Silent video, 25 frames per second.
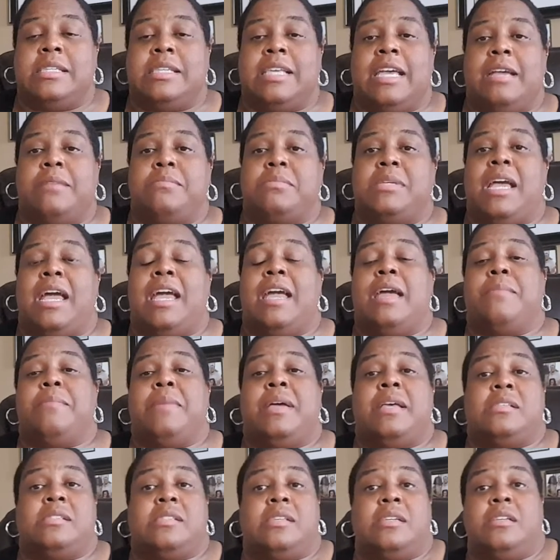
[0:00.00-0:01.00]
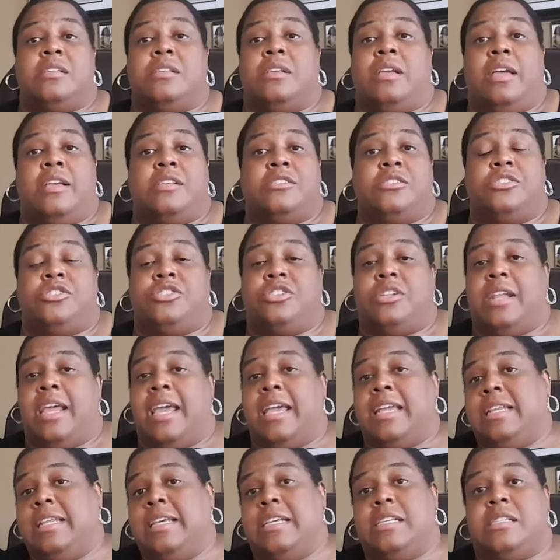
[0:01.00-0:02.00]
same time as, the, as
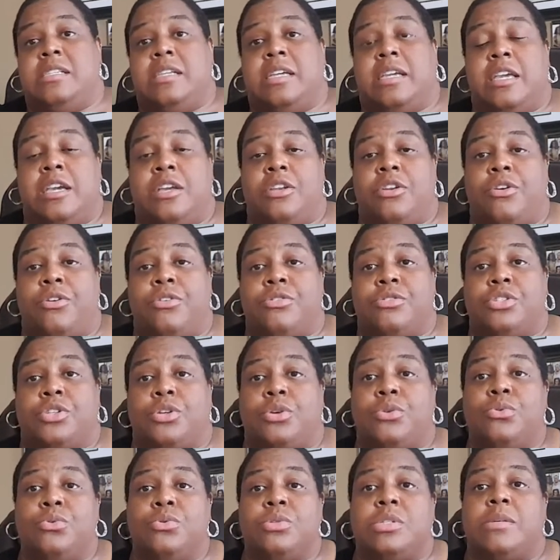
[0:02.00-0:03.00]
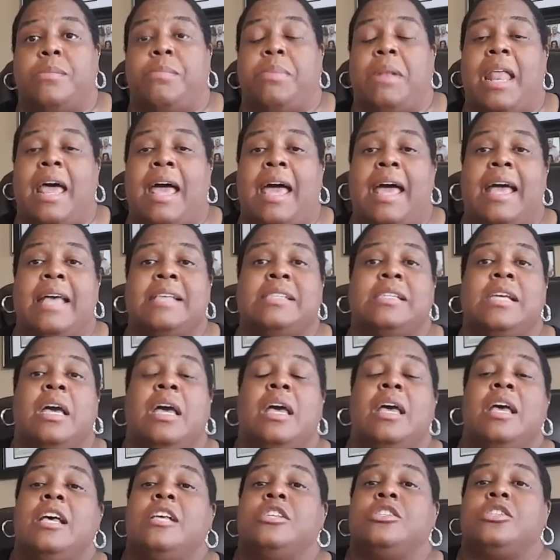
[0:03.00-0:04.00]
Janae needs to get her school supplies.
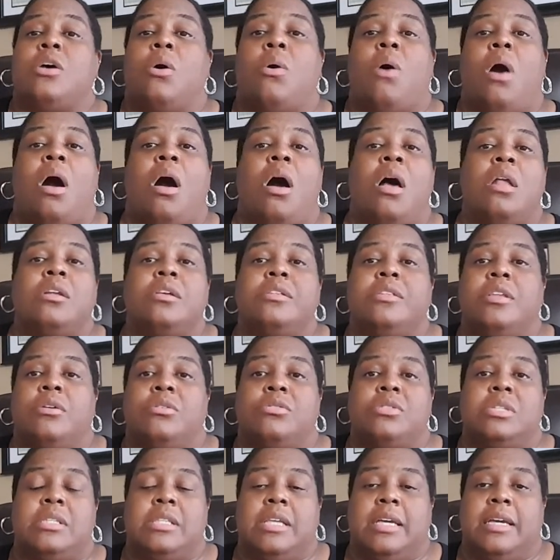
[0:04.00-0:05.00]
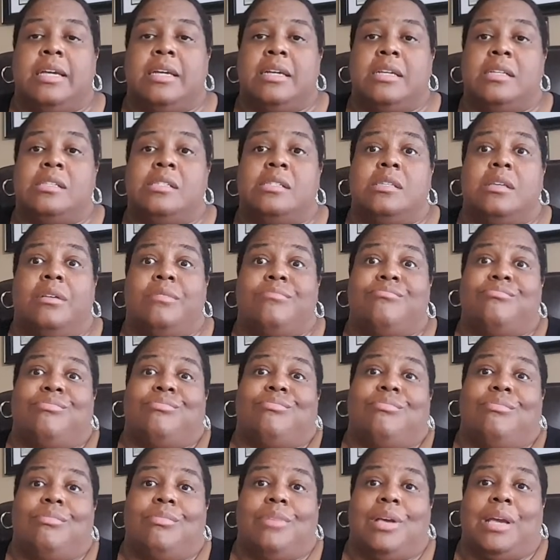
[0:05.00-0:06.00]
So all of those things
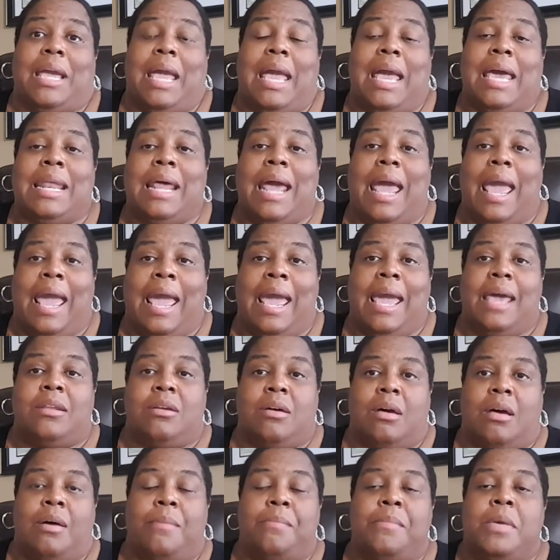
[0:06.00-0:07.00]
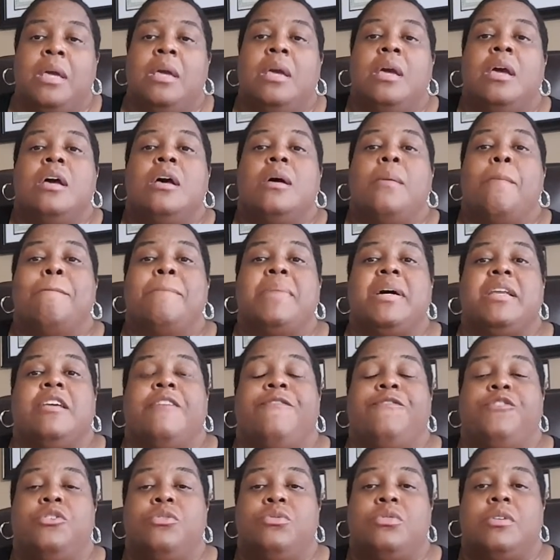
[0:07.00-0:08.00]
kind of add up. But
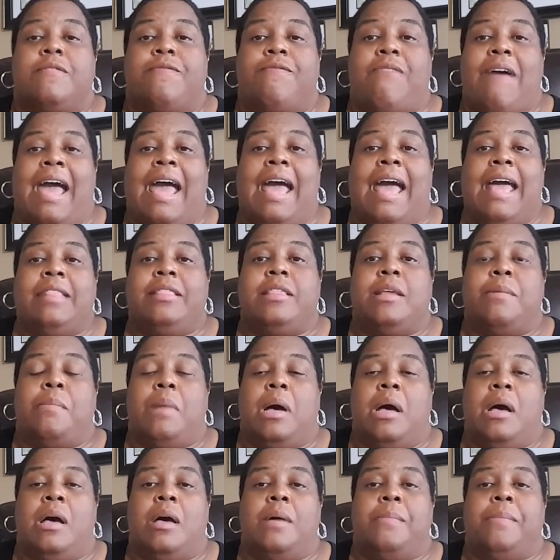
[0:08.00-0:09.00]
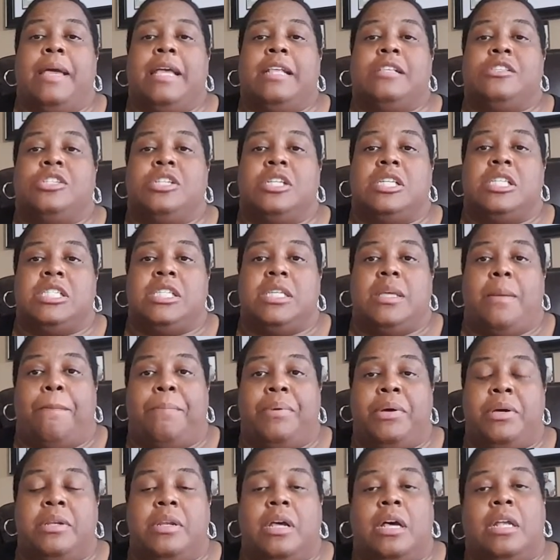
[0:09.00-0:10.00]
if you divide them up and just
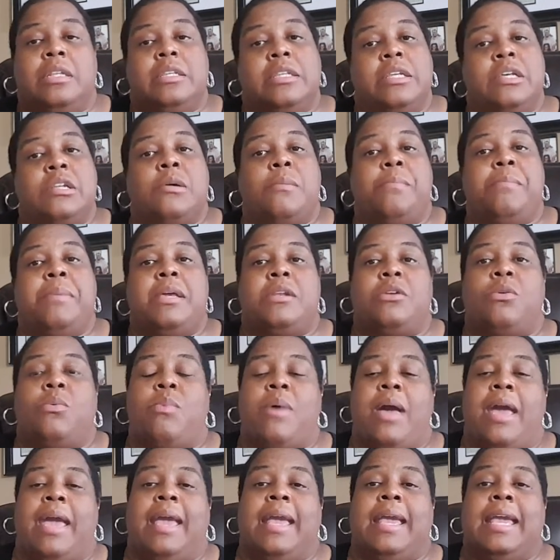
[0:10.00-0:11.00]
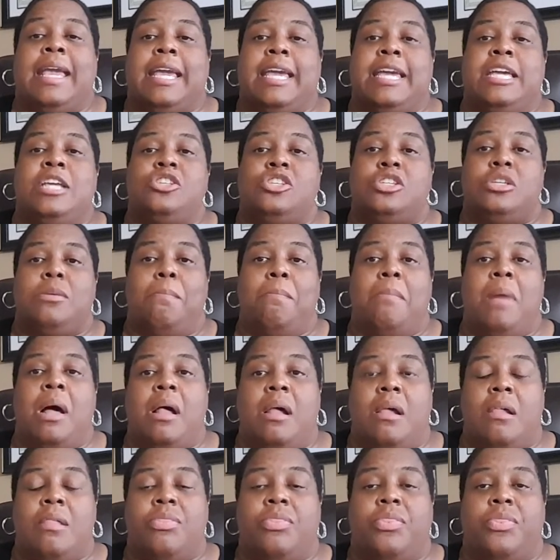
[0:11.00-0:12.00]
put a little bit away each
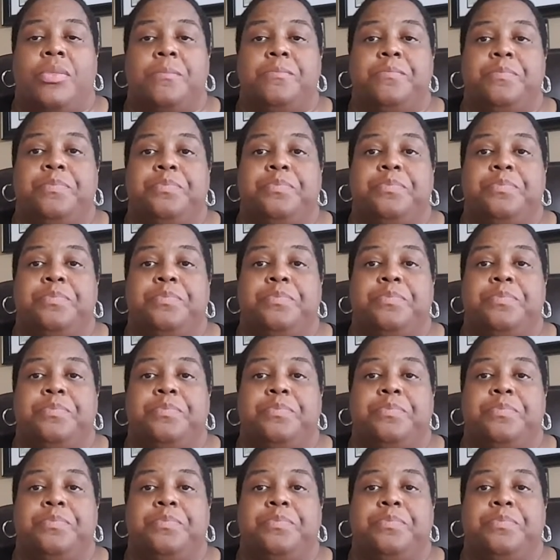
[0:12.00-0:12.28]
month,